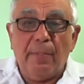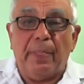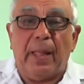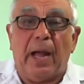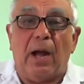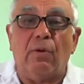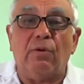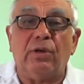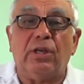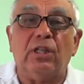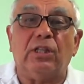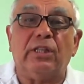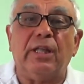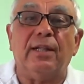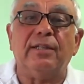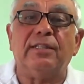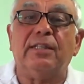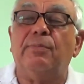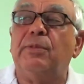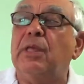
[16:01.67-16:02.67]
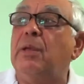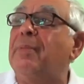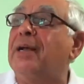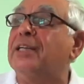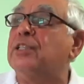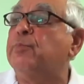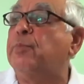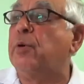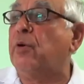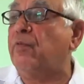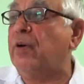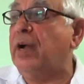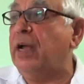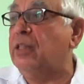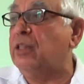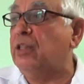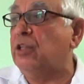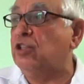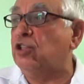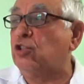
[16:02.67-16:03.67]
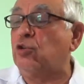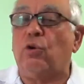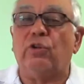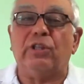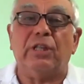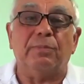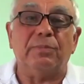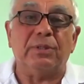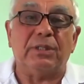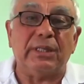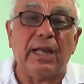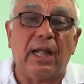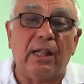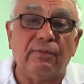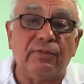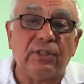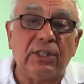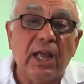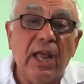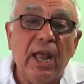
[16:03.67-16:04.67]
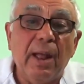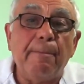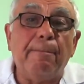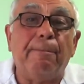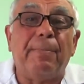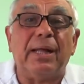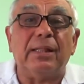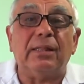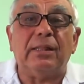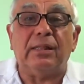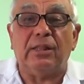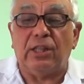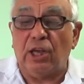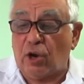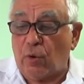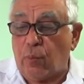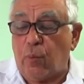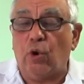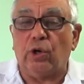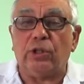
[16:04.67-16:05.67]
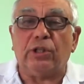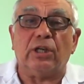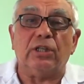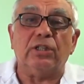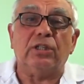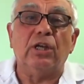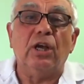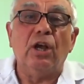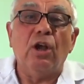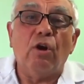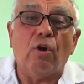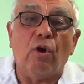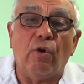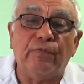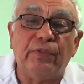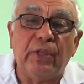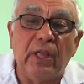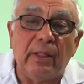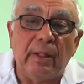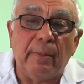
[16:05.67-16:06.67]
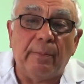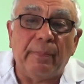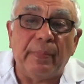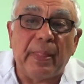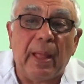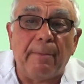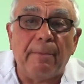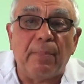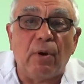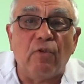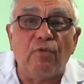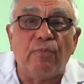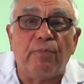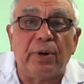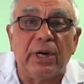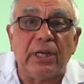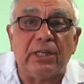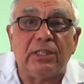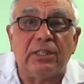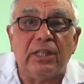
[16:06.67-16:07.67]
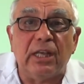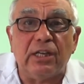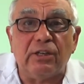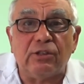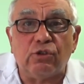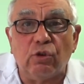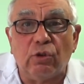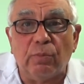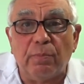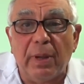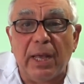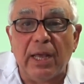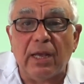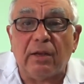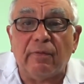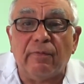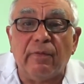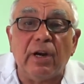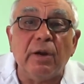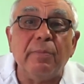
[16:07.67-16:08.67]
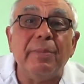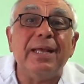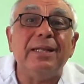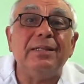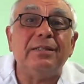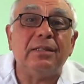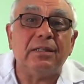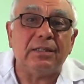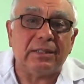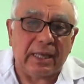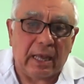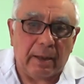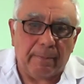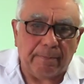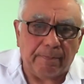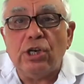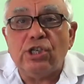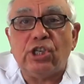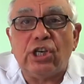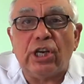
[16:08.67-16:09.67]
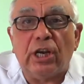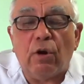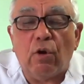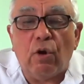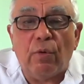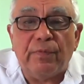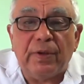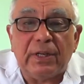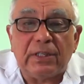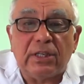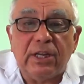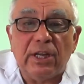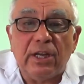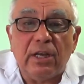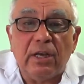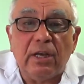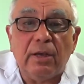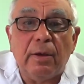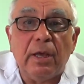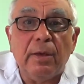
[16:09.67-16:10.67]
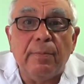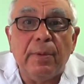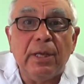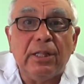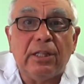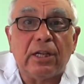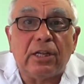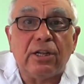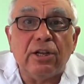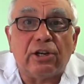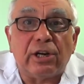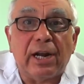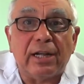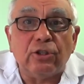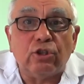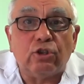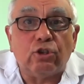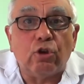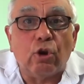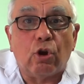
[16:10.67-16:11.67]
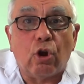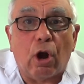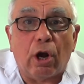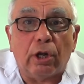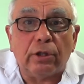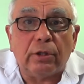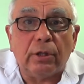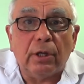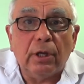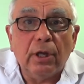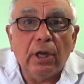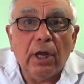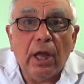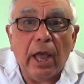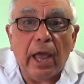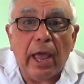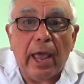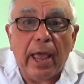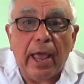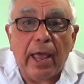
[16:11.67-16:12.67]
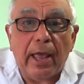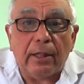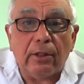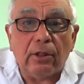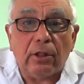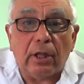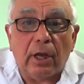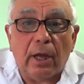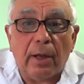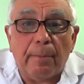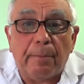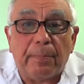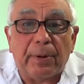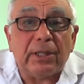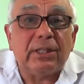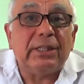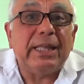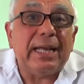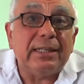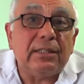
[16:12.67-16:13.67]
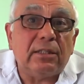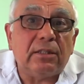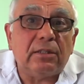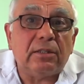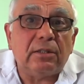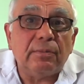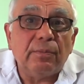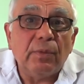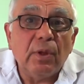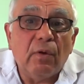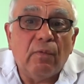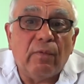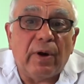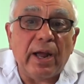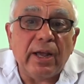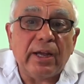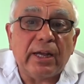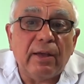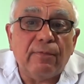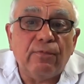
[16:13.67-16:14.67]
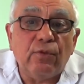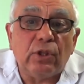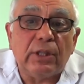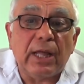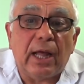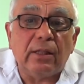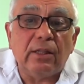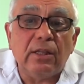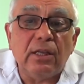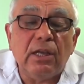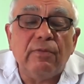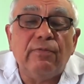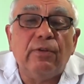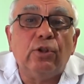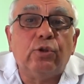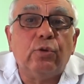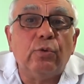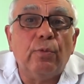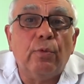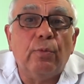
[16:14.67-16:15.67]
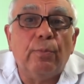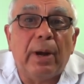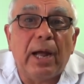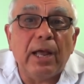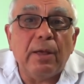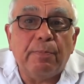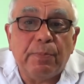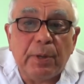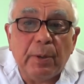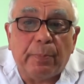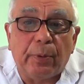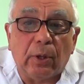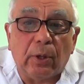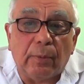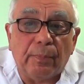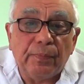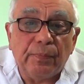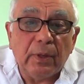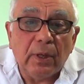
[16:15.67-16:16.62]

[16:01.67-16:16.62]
Now he tells them they must provide the straw themselves but the quarters of the number of bricks they should make remains the same. Moshe obviously immediately runs to God and uh, protests, why have you done evil to my people?